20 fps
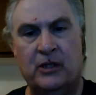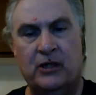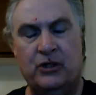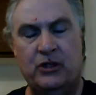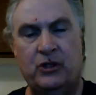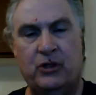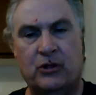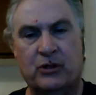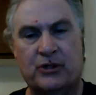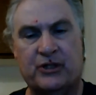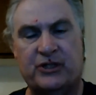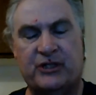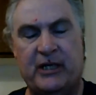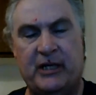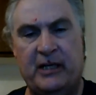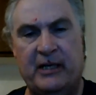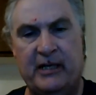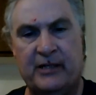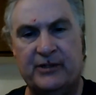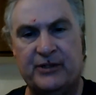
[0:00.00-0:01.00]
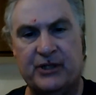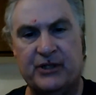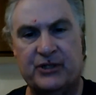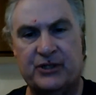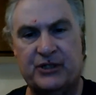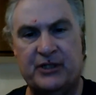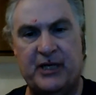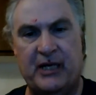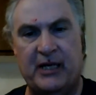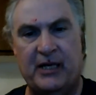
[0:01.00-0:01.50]
New York State has a
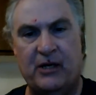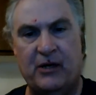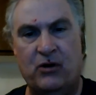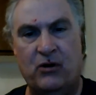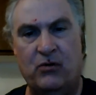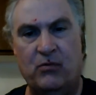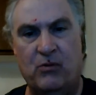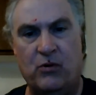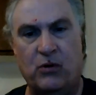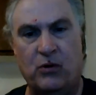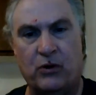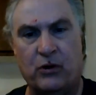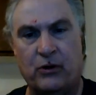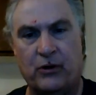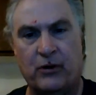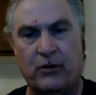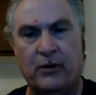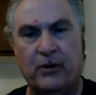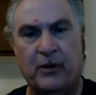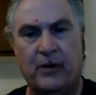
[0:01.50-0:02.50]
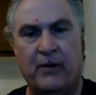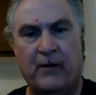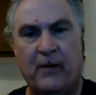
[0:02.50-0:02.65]
stay-at-home order.